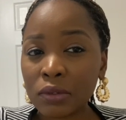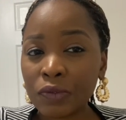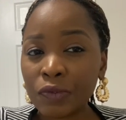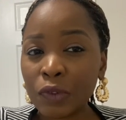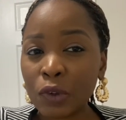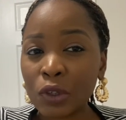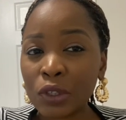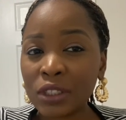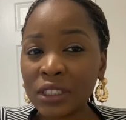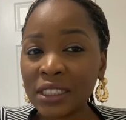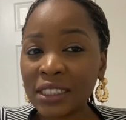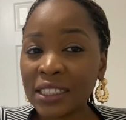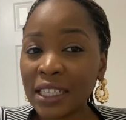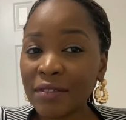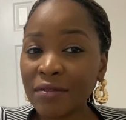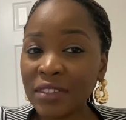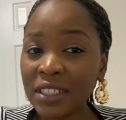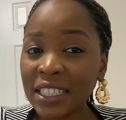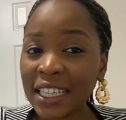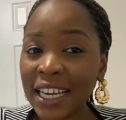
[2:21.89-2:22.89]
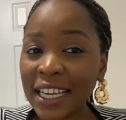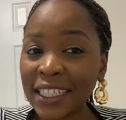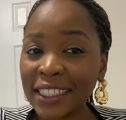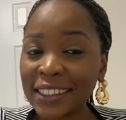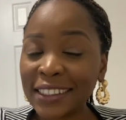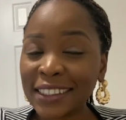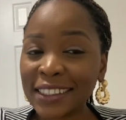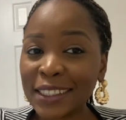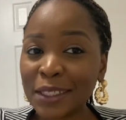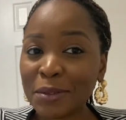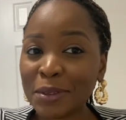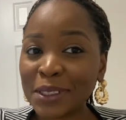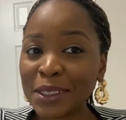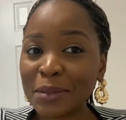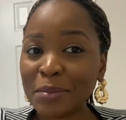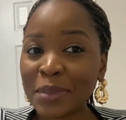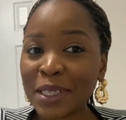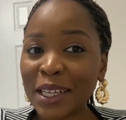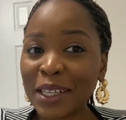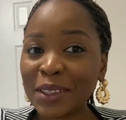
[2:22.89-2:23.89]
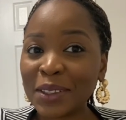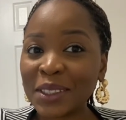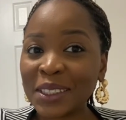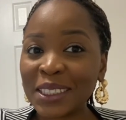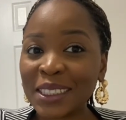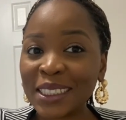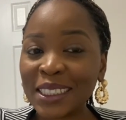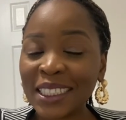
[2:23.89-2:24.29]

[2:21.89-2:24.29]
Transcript: for seven nights, it was about